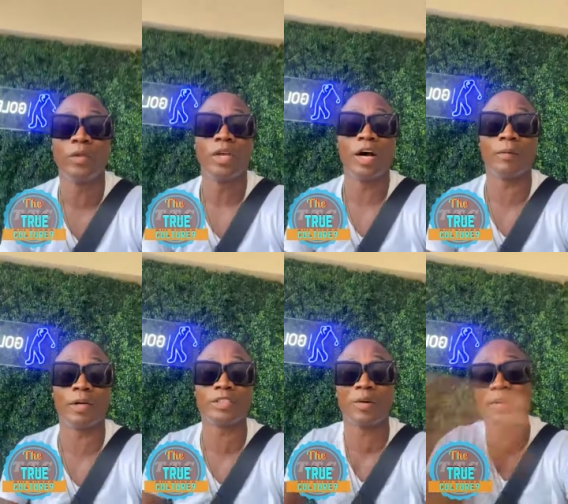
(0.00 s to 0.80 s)
them
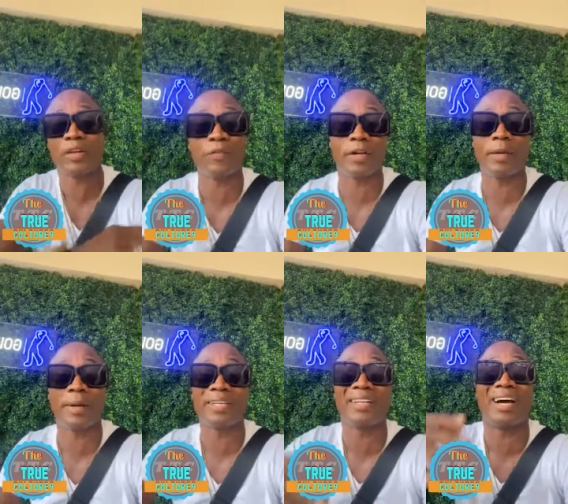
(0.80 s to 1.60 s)
and, and take away that from
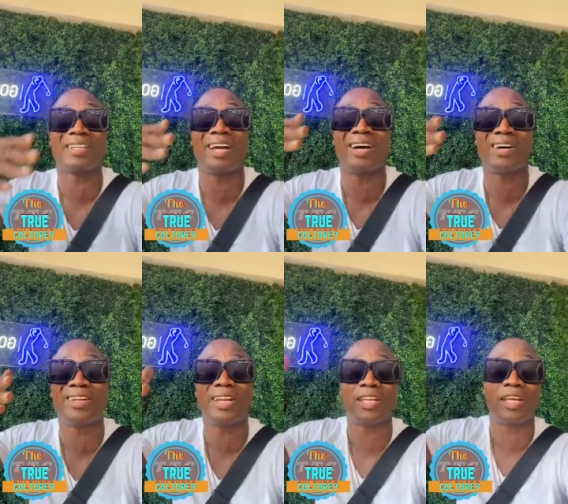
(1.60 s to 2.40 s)
them and then, at the, uh,
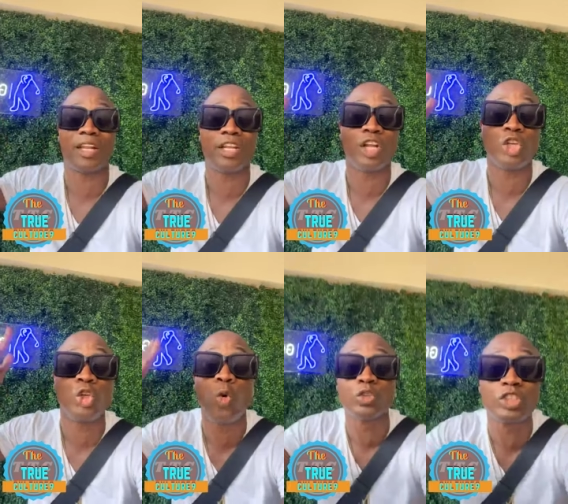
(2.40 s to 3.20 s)
and then at the end of the day
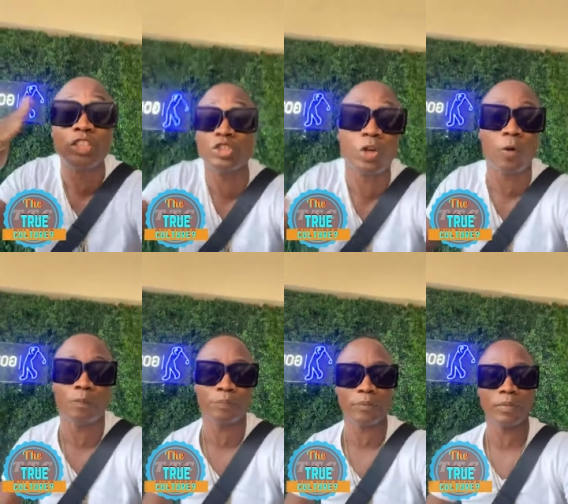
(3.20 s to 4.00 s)
use this now.
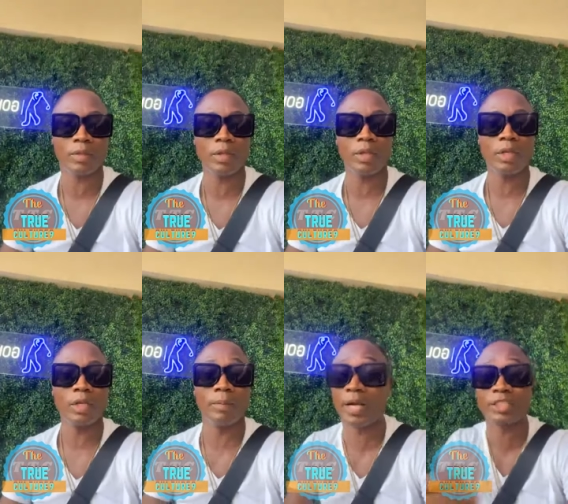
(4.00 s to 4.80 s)

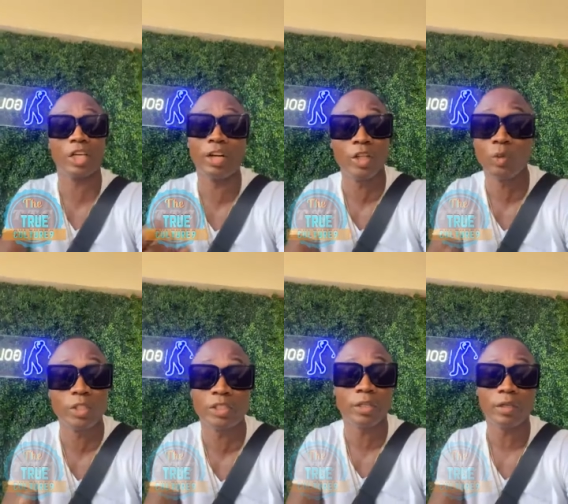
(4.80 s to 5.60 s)
Because they're going to
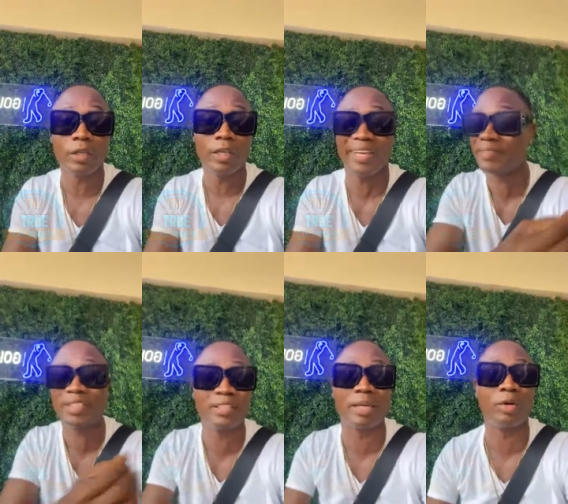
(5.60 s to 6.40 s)
use this. Now.
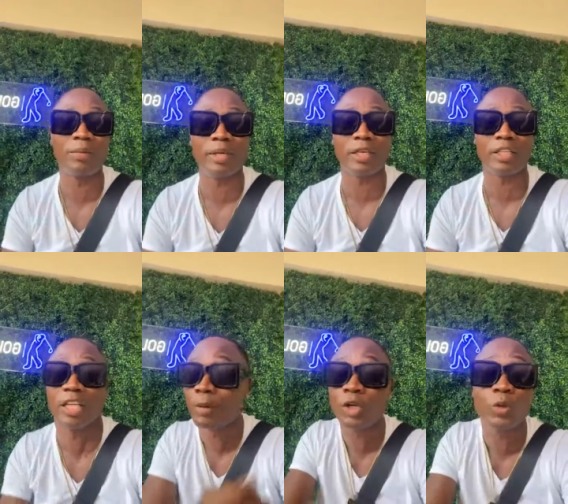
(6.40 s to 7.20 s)
Everything is a money making
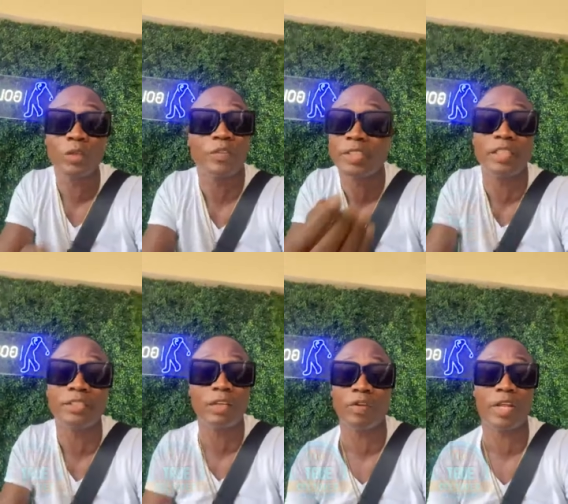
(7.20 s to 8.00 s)
thing. They're going to use it to
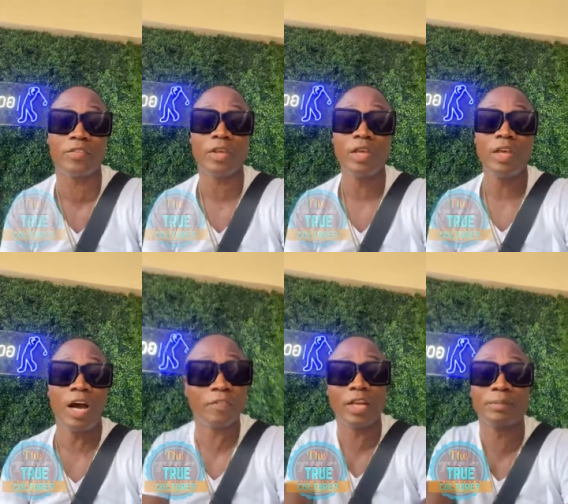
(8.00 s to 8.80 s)
solicit dividends.
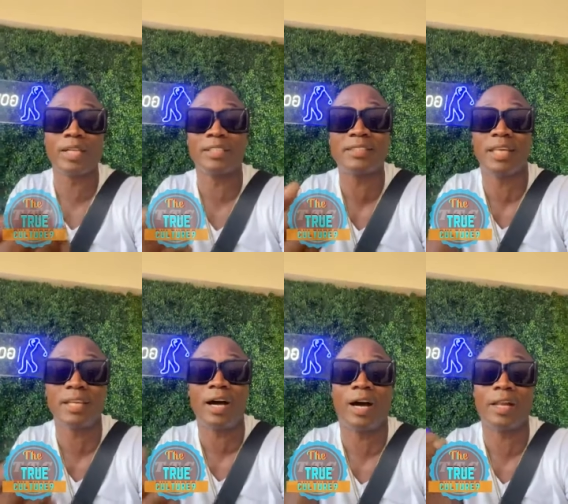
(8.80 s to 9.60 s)
After them start
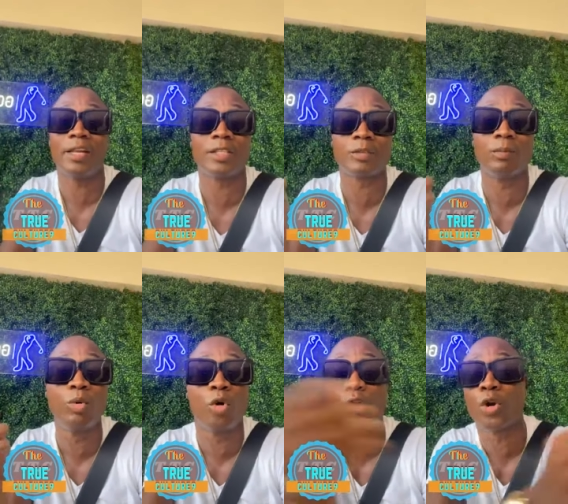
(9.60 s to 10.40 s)
sell all of these
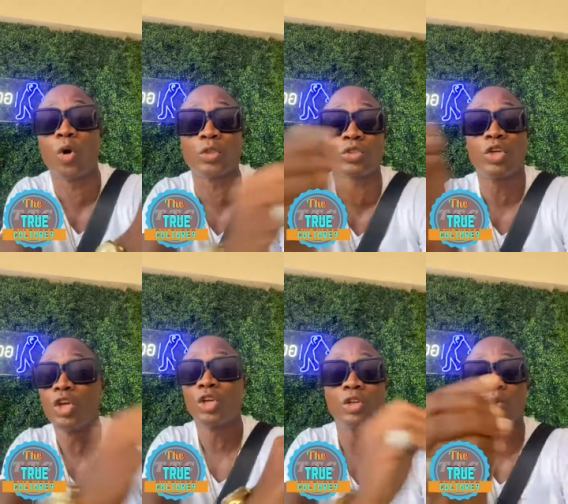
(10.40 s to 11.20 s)
blow down house
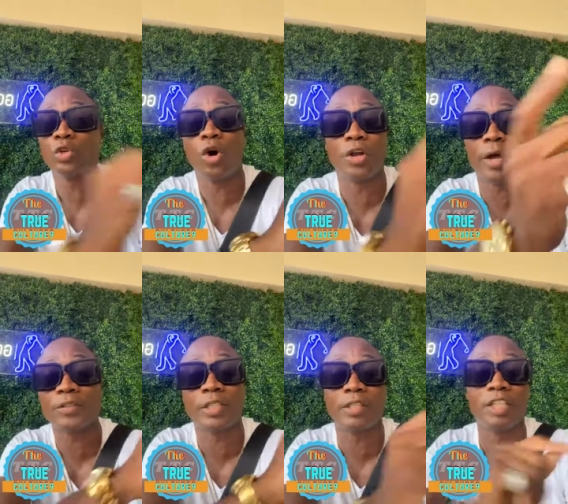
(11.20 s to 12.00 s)
down
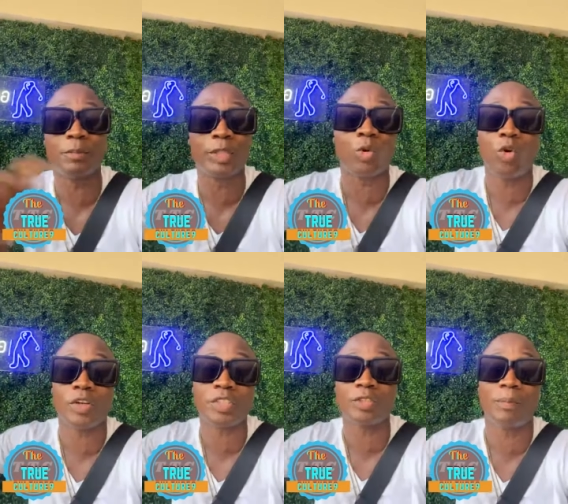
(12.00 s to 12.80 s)
at St. Elizabeth to
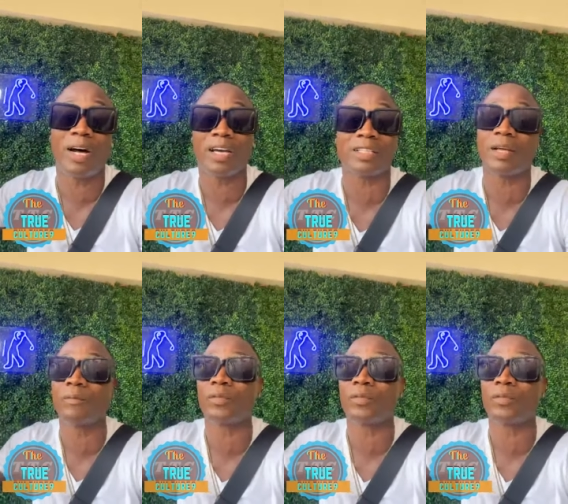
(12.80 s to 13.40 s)
overseas market